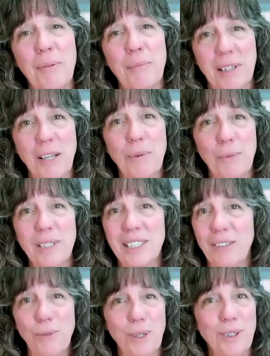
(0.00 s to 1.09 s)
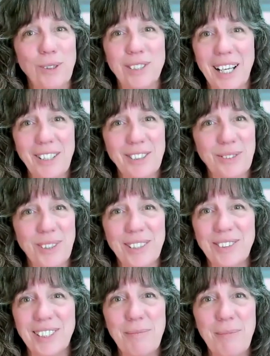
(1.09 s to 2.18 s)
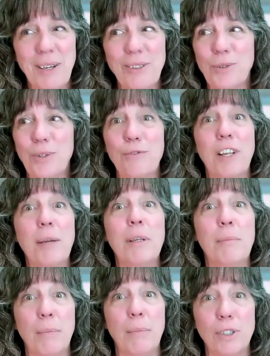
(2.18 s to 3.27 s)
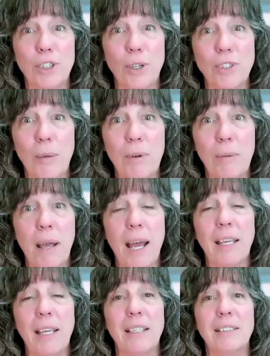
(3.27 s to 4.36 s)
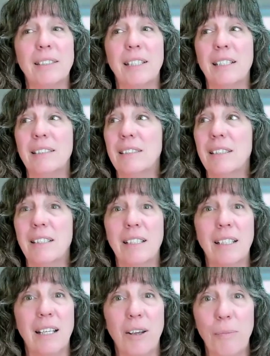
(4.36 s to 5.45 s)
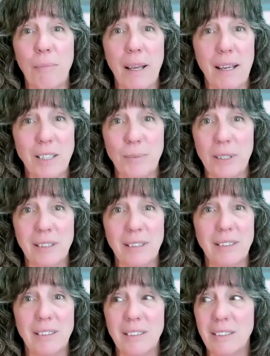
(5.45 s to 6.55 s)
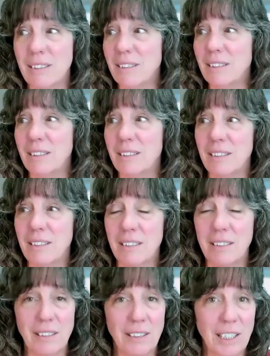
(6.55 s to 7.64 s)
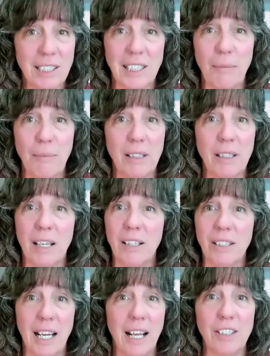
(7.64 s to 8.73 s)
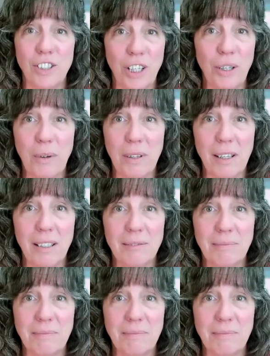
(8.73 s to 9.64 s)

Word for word: But then we receive one of those letters or one of those emails, or a family member shows up at a packing and says, My husband just sent me a letter and I got to share it with you.